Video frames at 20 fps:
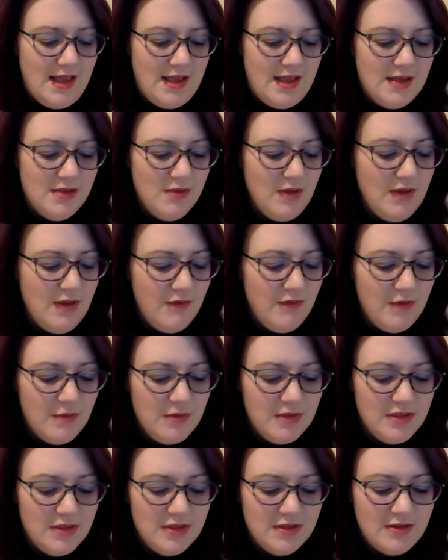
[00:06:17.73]
So if we were
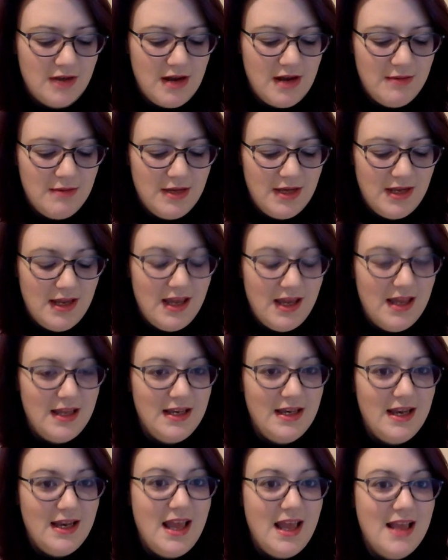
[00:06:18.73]
describing
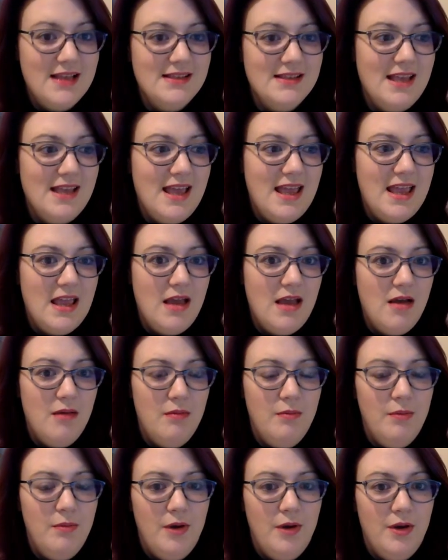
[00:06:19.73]
an essay
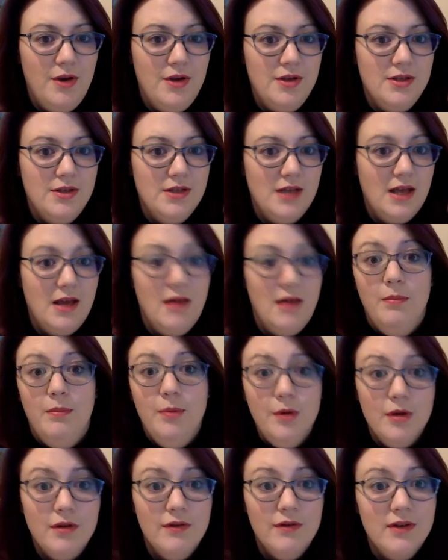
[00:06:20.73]
about a
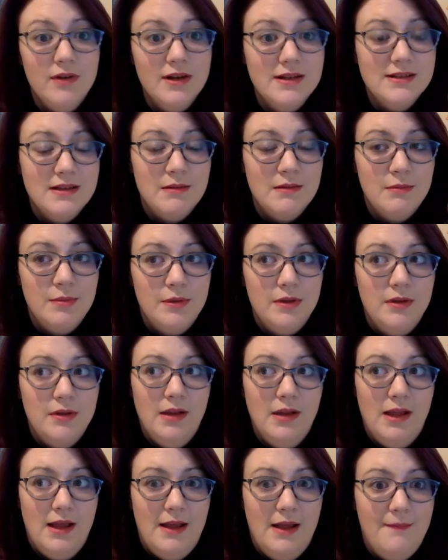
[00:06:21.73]
book, for example,
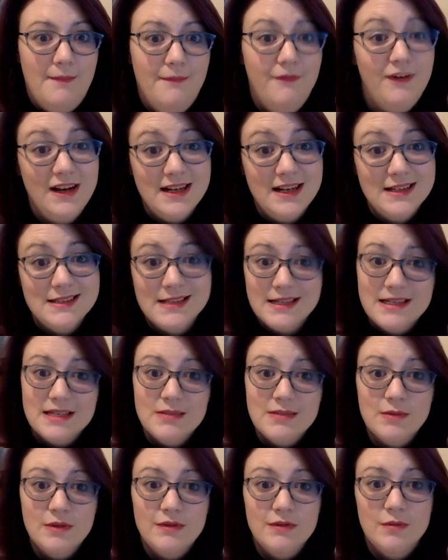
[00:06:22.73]
Frankenstein is
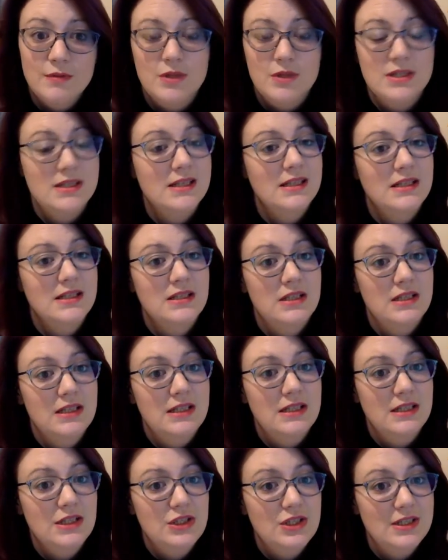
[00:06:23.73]
one of the ones that is
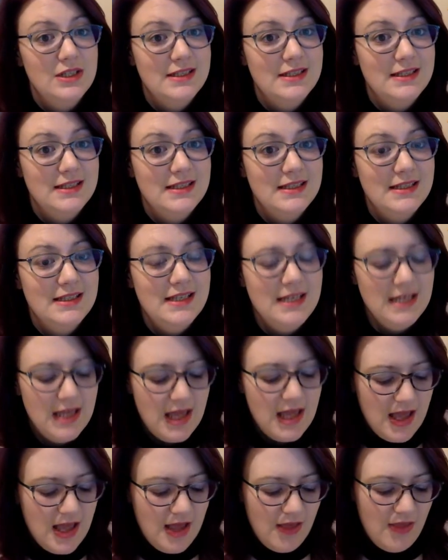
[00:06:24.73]
studied at GCSE,
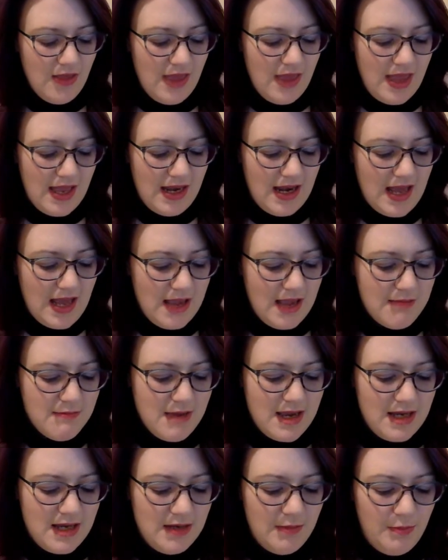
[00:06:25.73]
then I
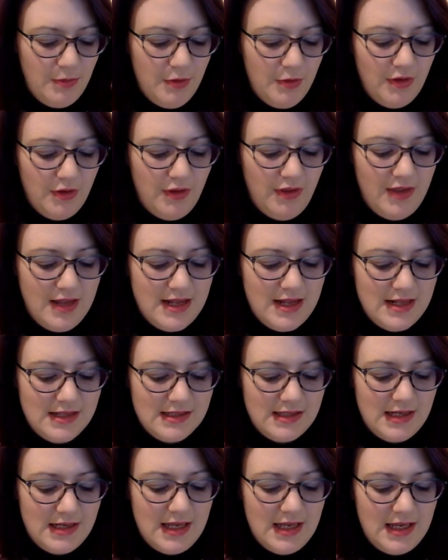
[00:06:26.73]
might put things
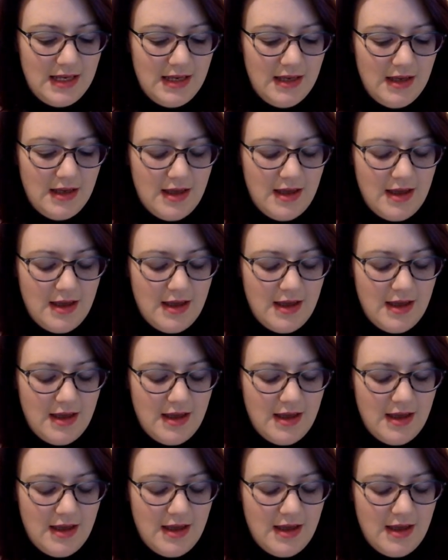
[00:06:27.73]
like